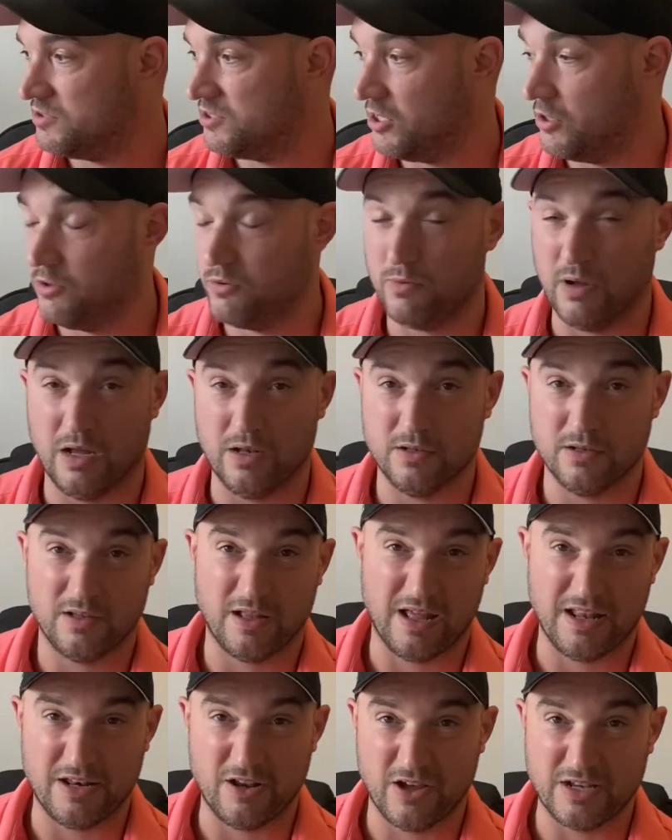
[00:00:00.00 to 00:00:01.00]
so
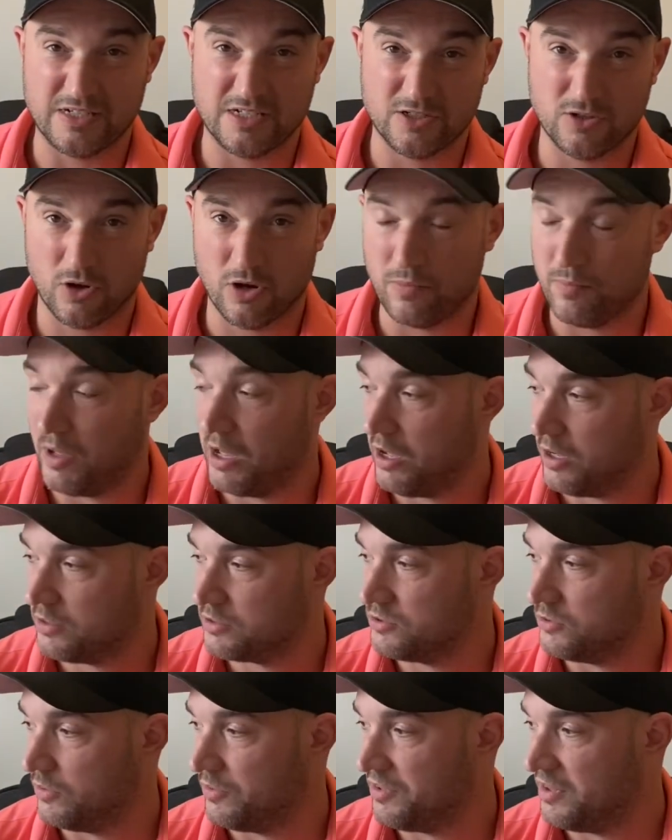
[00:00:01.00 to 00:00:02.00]
that ninety-dollar mark
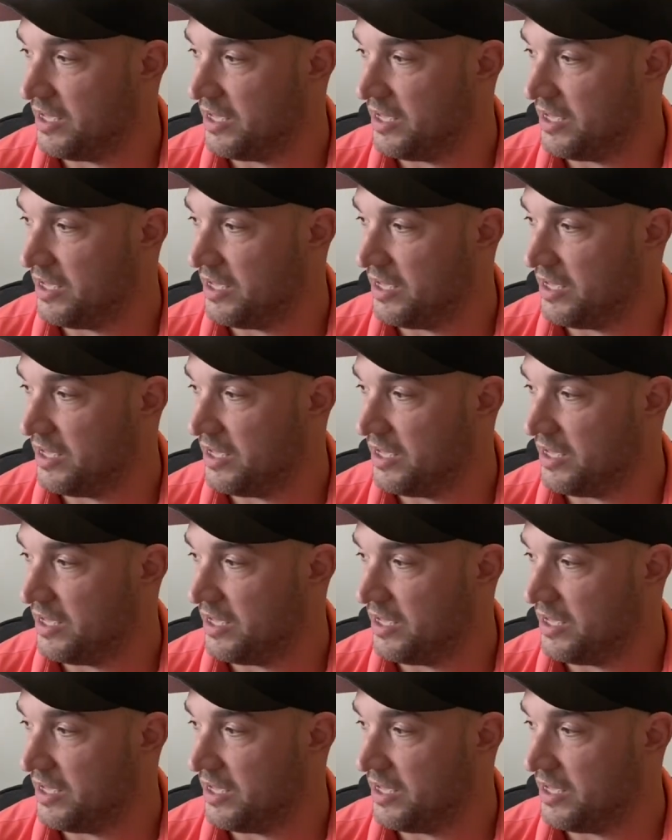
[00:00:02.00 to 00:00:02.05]
sort of